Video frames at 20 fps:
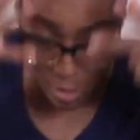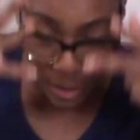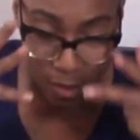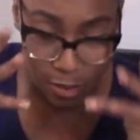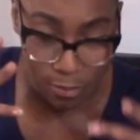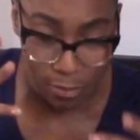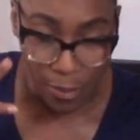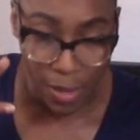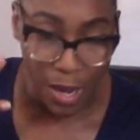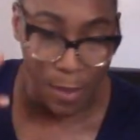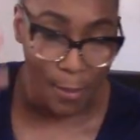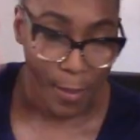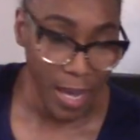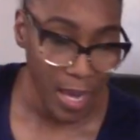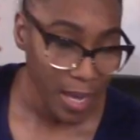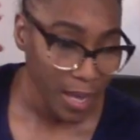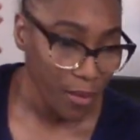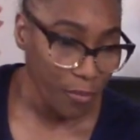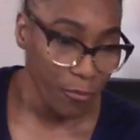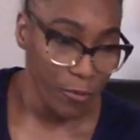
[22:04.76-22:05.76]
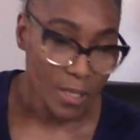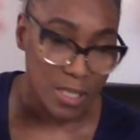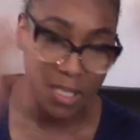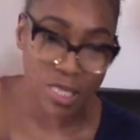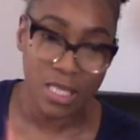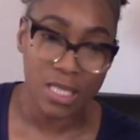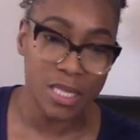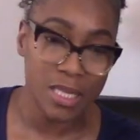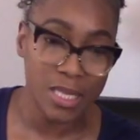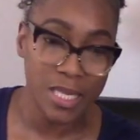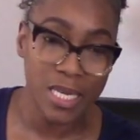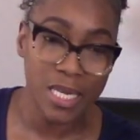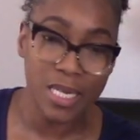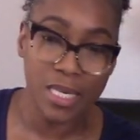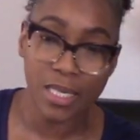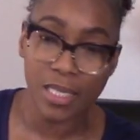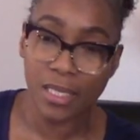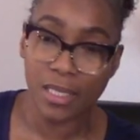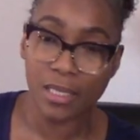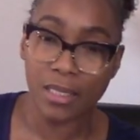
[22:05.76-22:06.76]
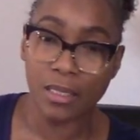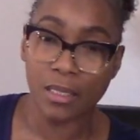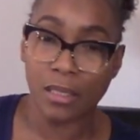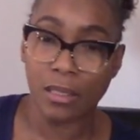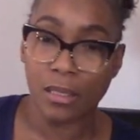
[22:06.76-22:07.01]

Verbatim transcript: my mind wasn't thinking.